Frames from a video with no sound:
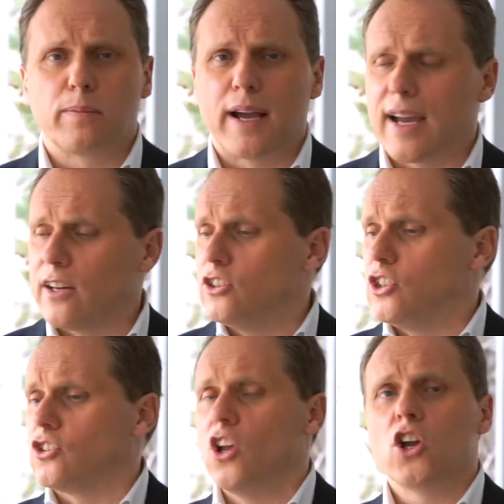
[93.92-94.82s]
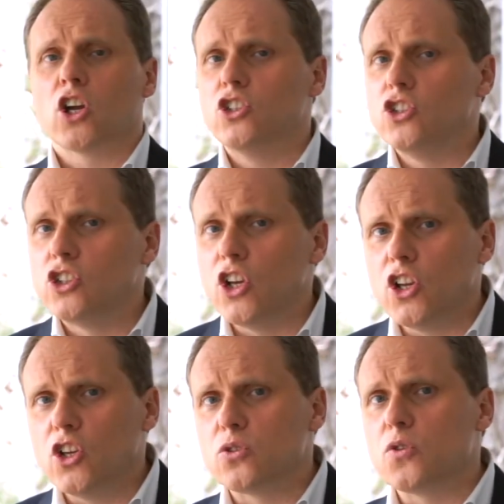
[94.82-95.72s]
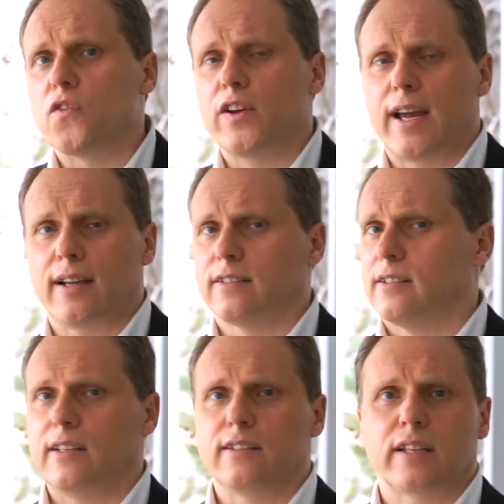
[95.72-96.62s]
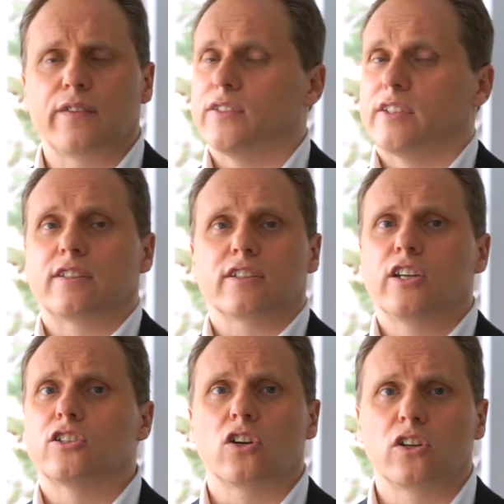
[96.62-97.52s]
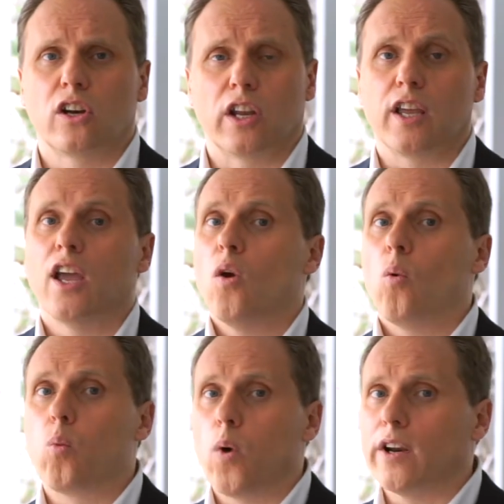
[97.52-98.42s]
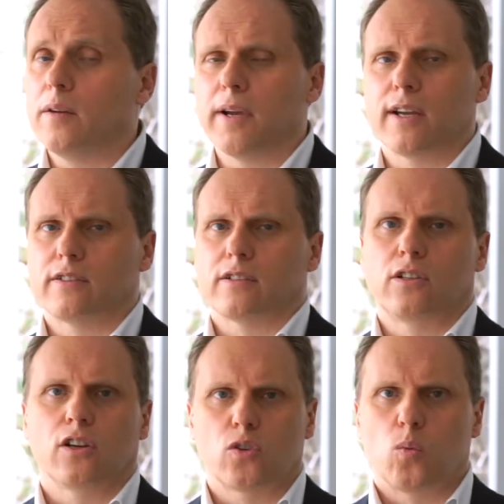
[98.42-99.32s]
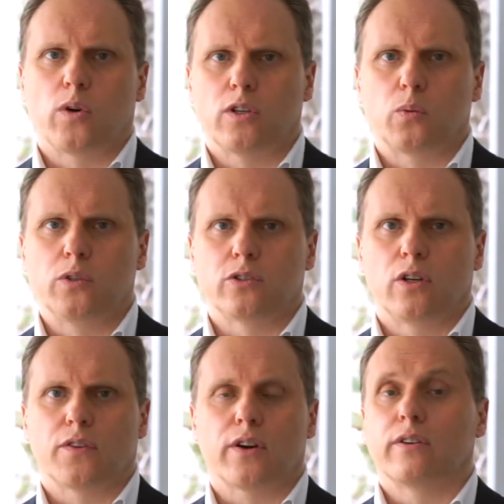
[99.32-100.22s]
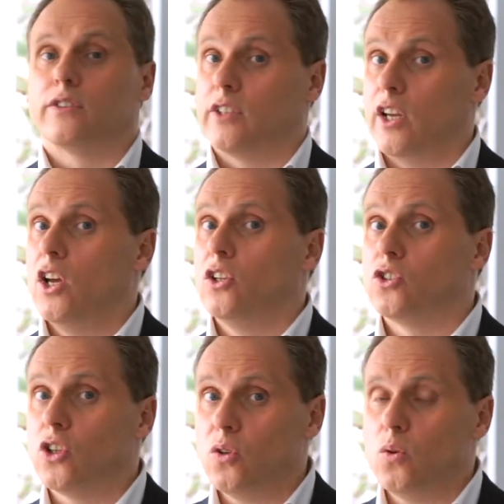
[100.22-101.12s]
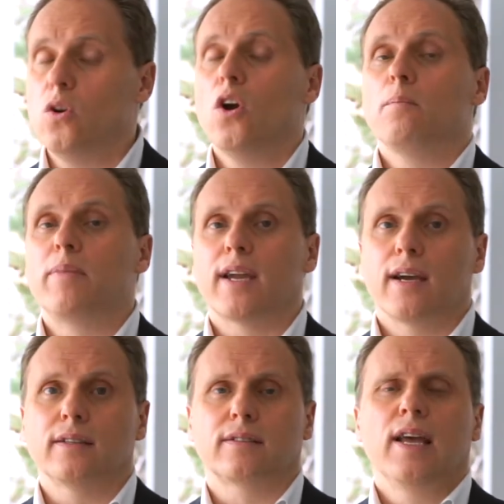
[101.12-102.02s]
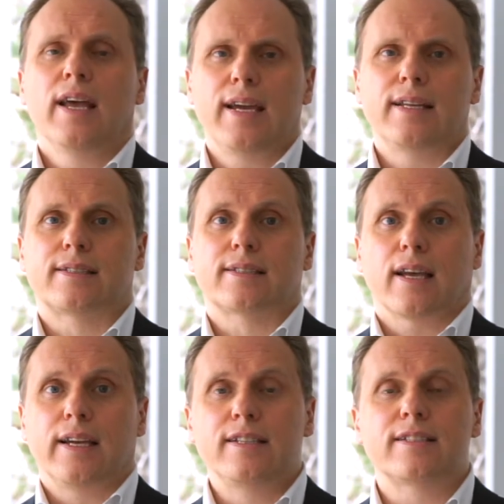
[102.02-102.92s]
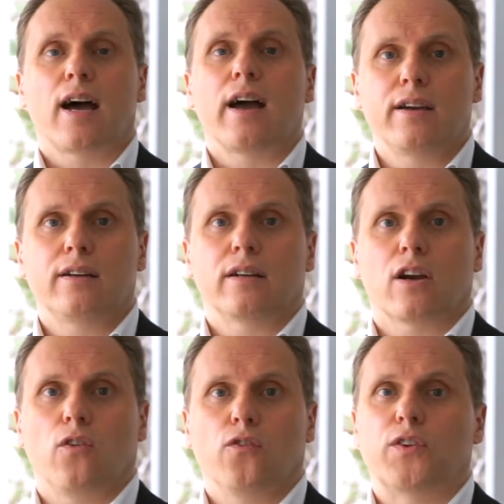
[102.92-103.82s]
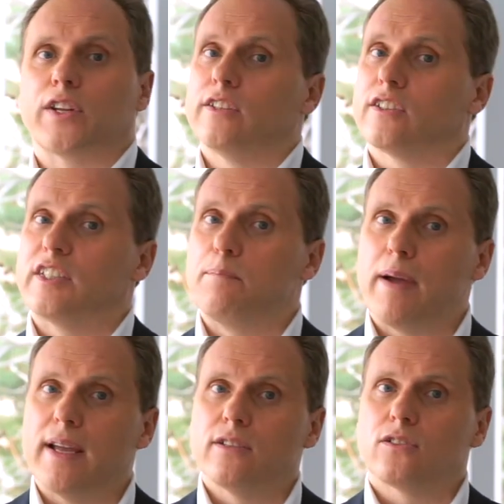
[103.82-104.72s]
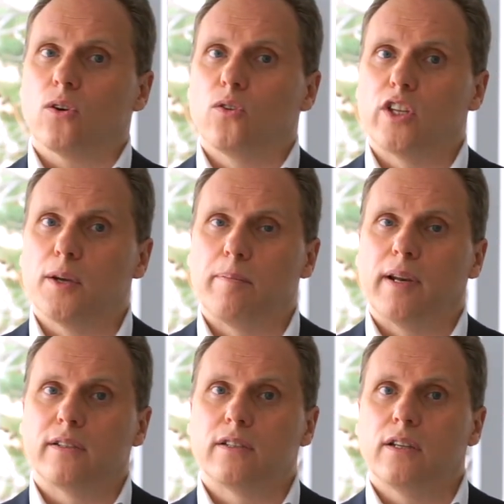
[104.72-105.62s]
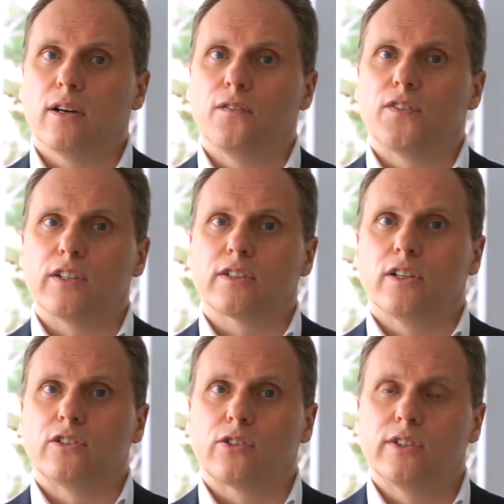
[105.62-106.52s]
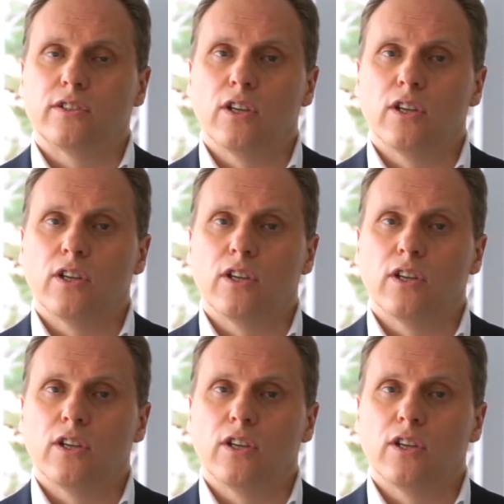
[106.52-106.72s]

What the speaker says: cannot just continue to finance these deficits eternally. One, because it's not the world reserve currency. Two, because its entire confidence depends on the ability of these countries